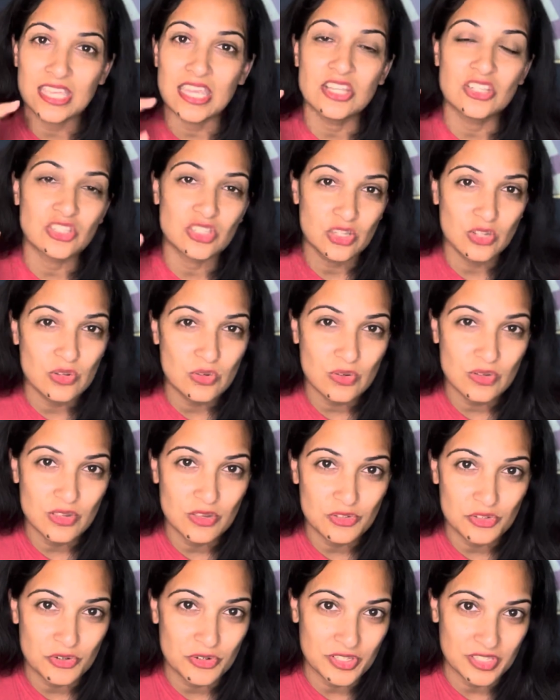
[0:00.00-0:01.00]
and two,
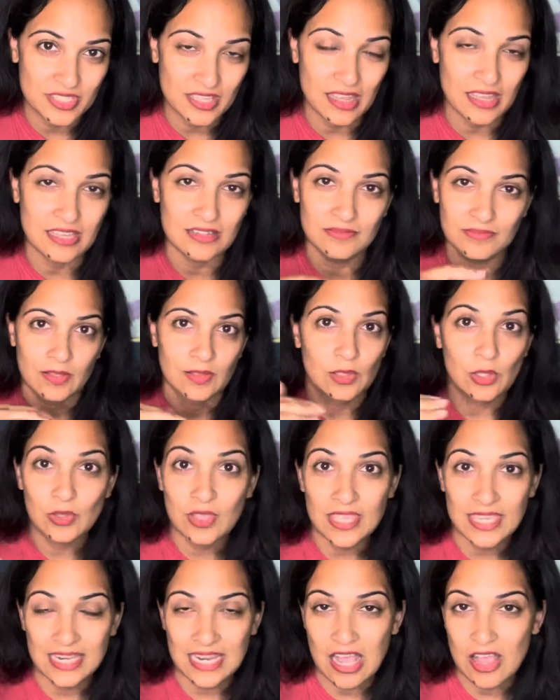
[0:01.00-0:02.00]
user design.
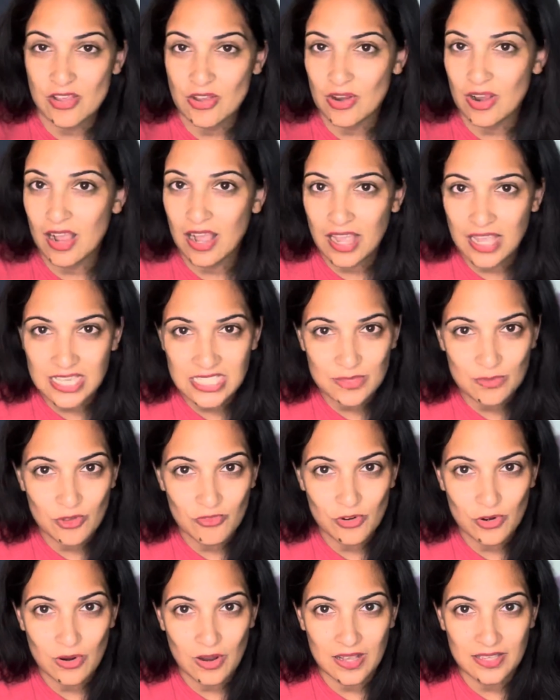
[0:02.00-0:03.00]
Looking at how your eyes move
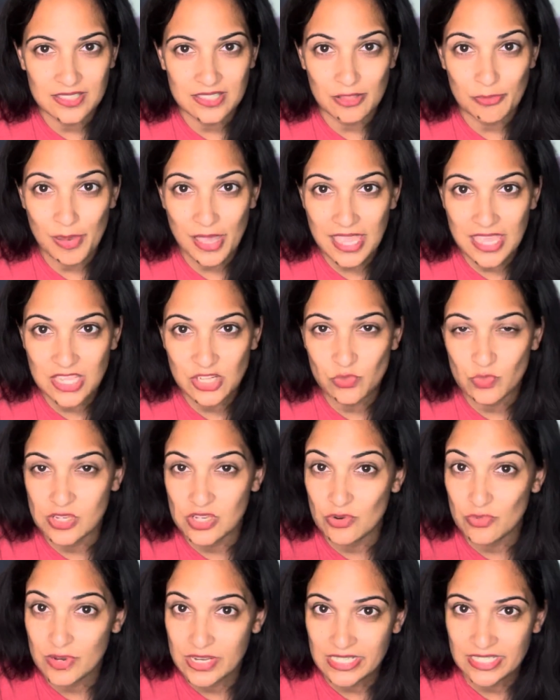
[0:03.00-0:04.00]
across the page when
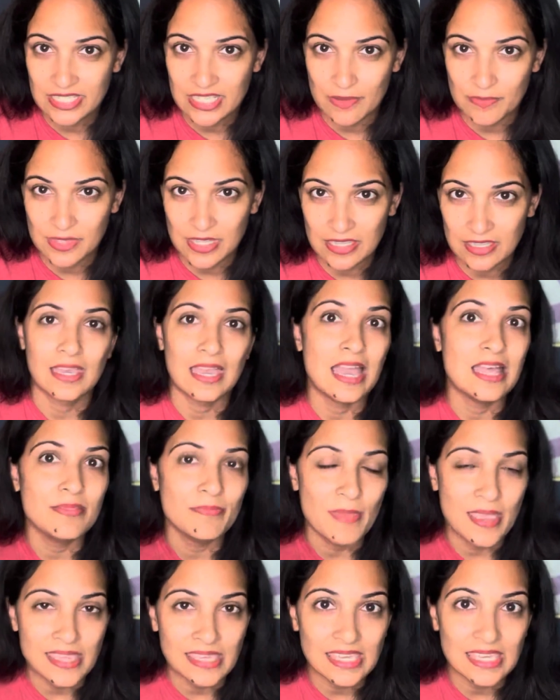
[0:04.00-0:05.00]
you read something and
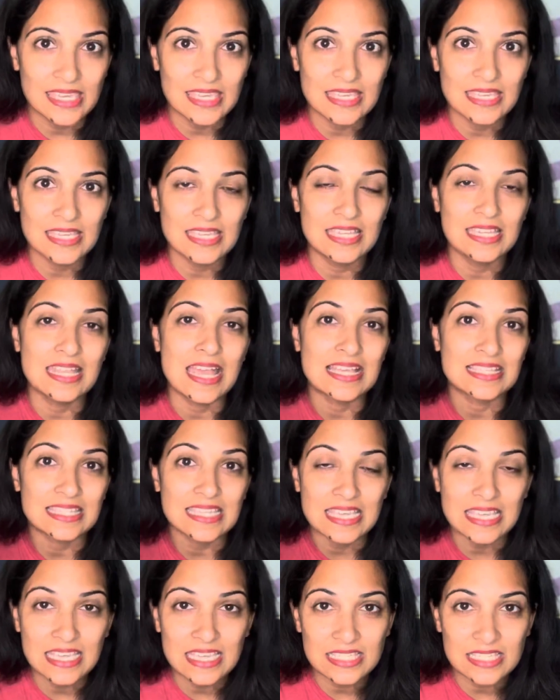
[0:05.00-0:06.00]
making it as
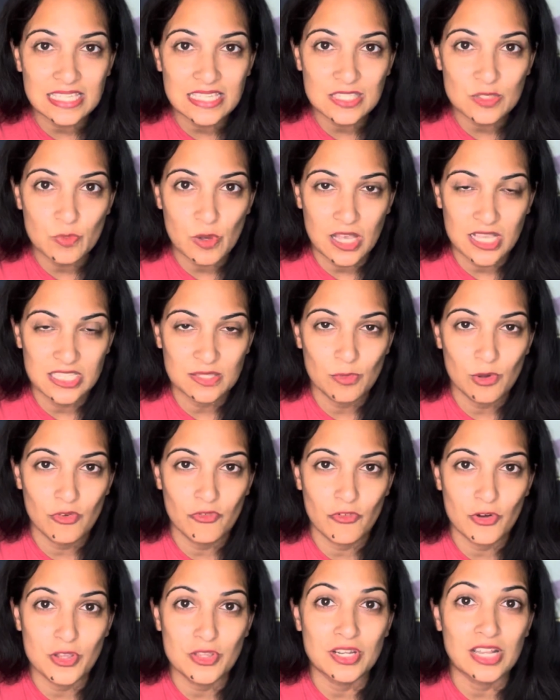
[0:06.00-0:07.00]
easy as possible
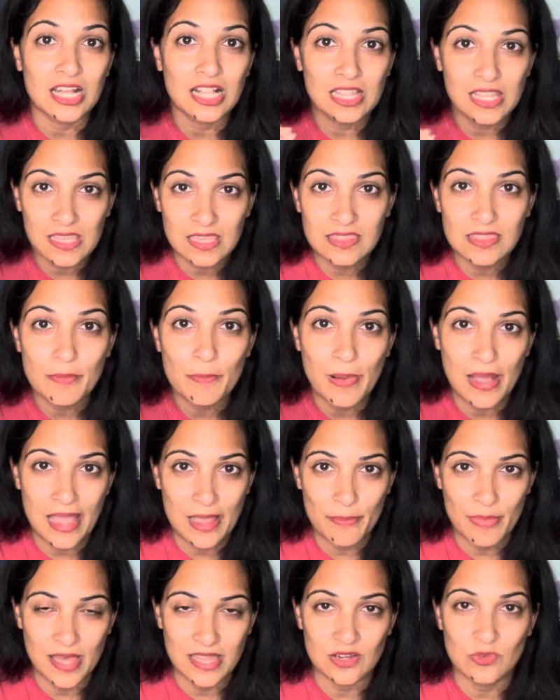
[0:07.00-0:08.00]
for you to click the buy
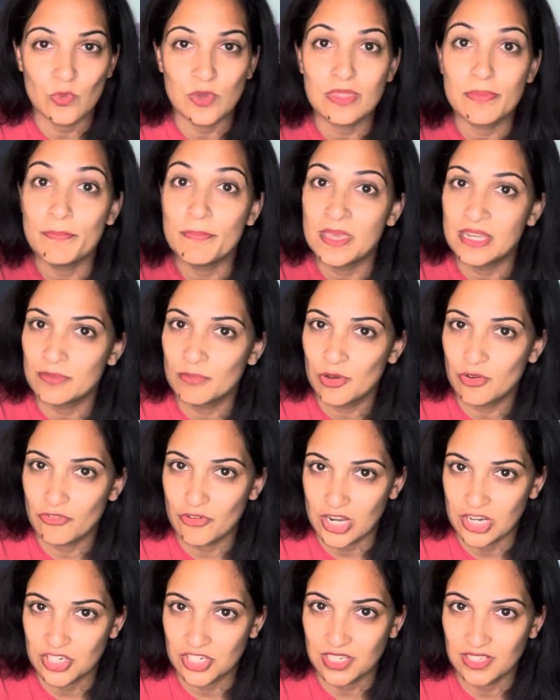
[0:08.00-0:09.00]
button with minimal
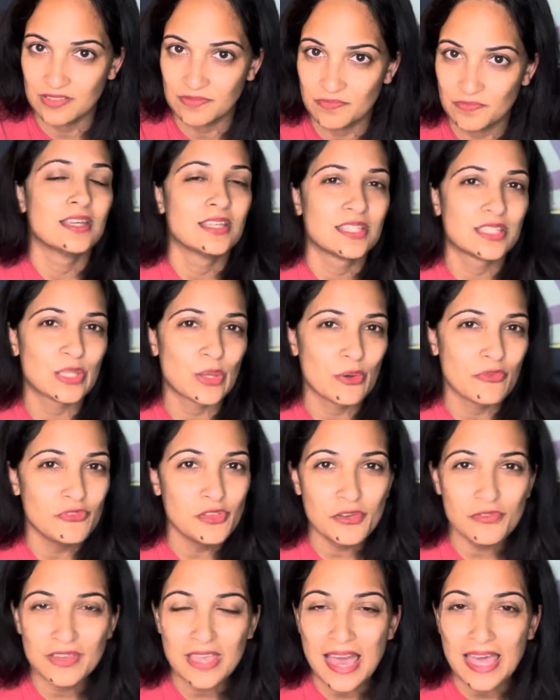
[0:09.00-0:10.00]
friction. So if
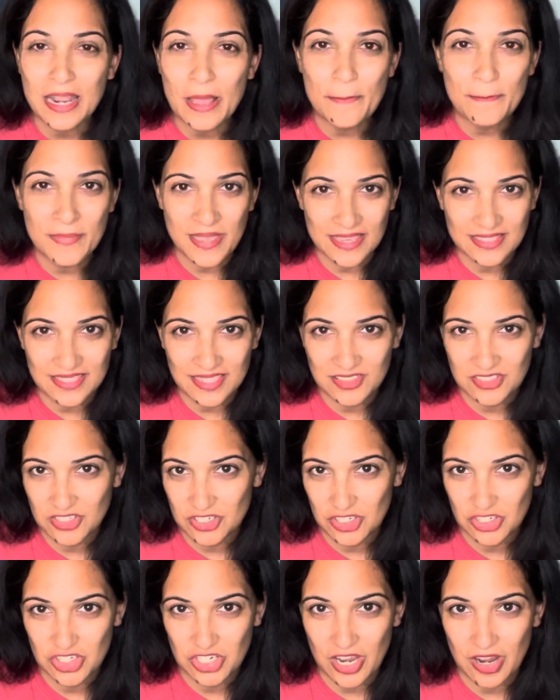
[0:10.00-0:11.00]
you've got a message
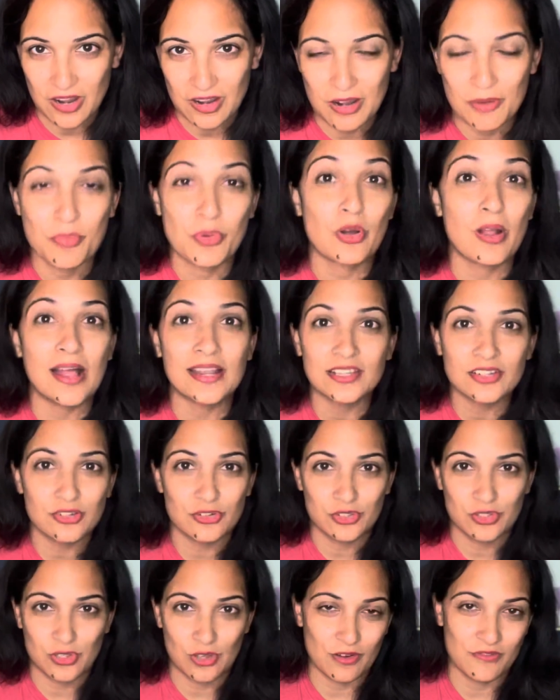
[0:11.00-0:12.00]
to share, a product or
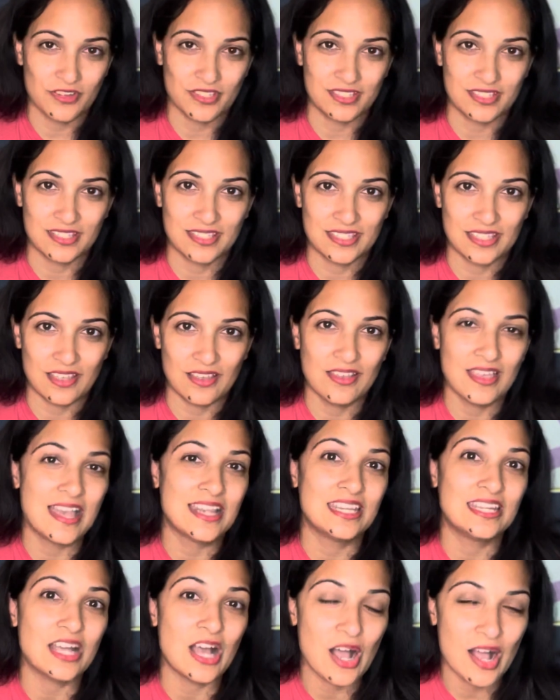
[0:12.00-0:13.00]
service to sell, and
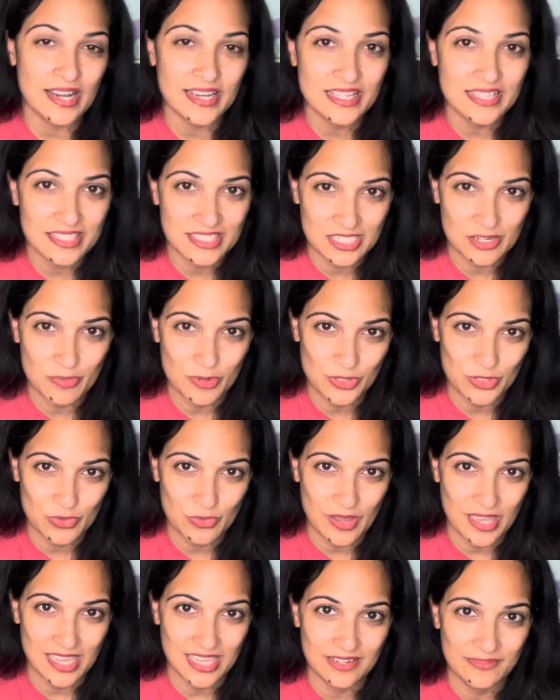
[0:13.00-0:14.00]
an audience to
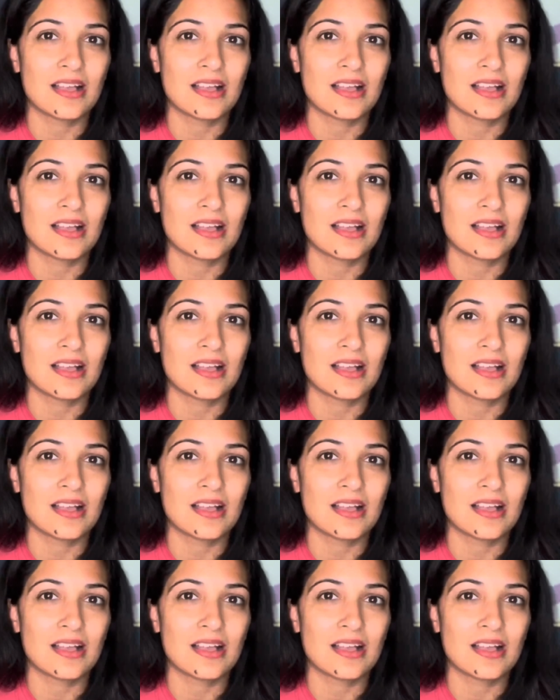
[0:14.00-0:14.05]
persuade,